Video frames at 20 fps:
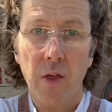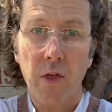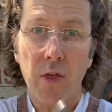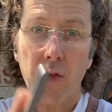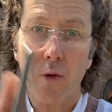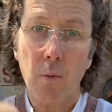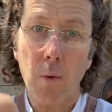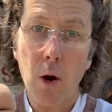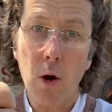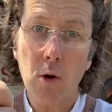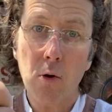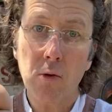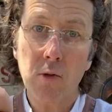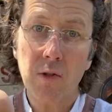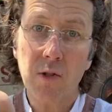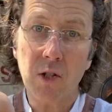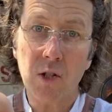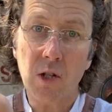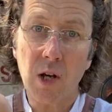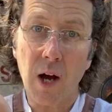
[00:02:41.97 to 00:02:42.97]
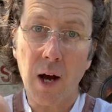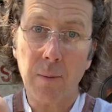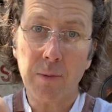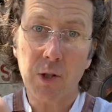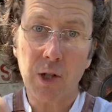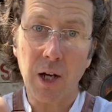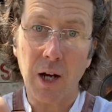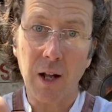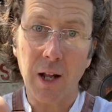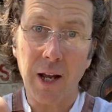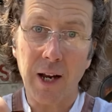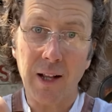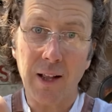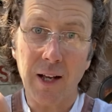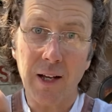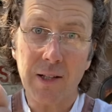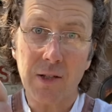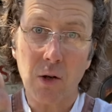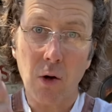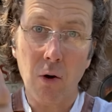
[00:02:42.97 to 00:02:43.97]
throws the top shell like
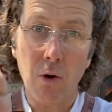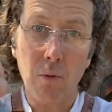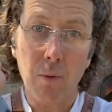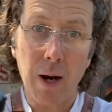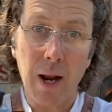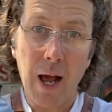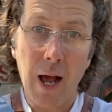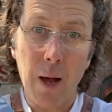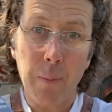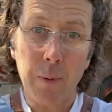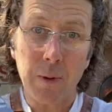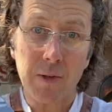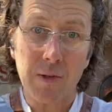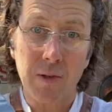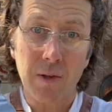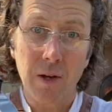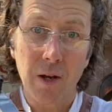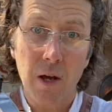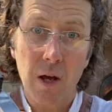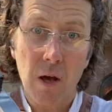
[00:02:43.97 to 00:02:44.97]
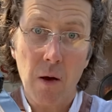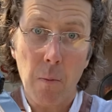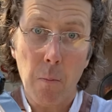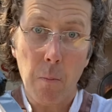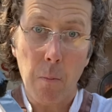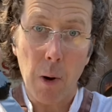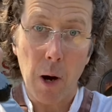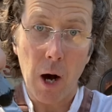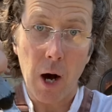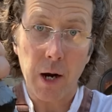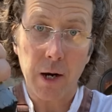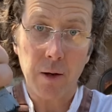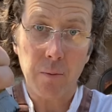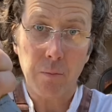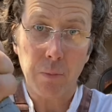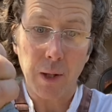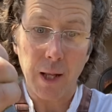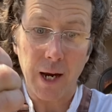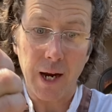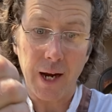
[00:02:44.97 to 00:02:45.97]
this. Oh, what happens? Bottom
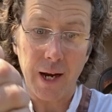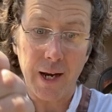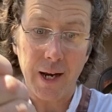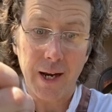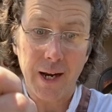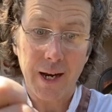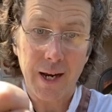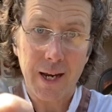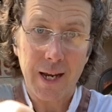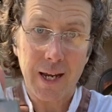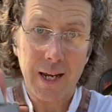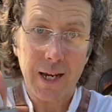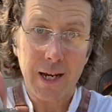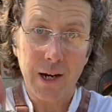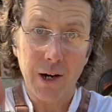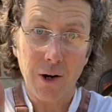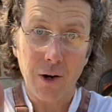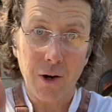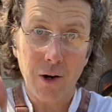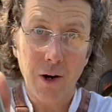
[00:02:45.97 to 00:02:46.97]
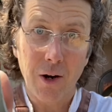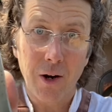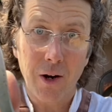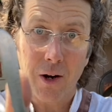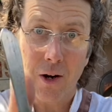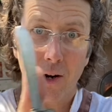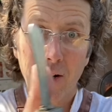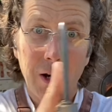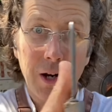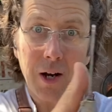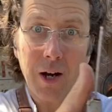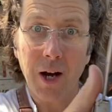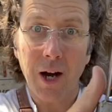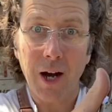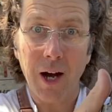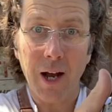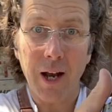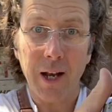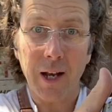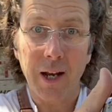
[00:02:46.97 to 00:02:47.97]
blade here,
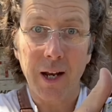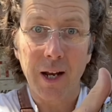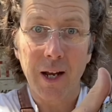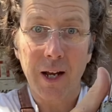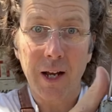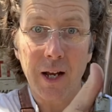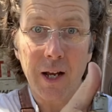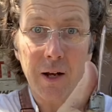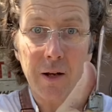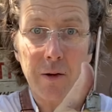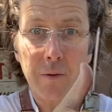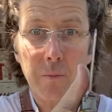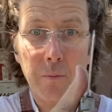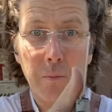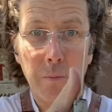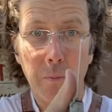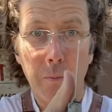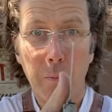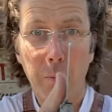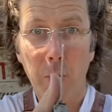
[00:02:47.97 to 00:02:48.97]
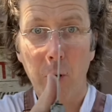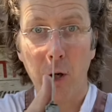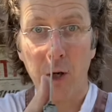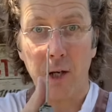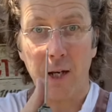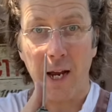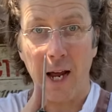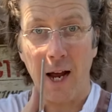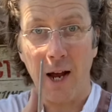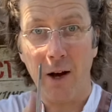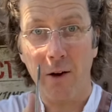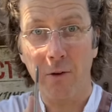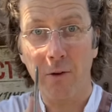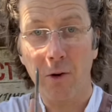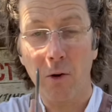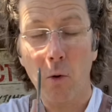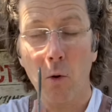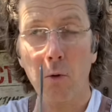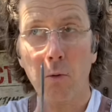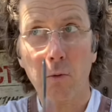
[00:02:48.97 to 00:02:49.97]
cut, put down.
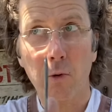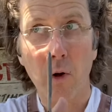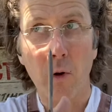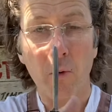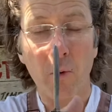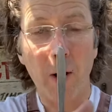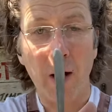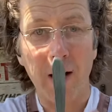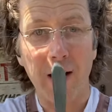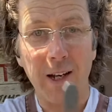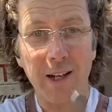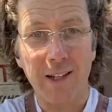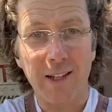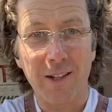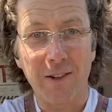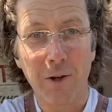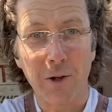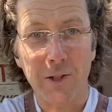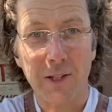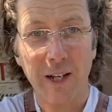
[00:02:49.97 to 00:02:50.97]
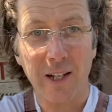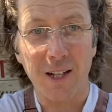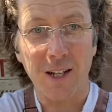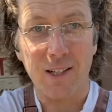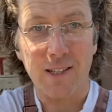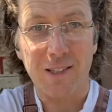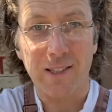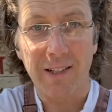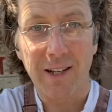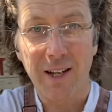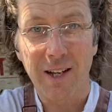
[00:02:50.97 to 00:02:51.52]
Oh, no, what? He goes like this,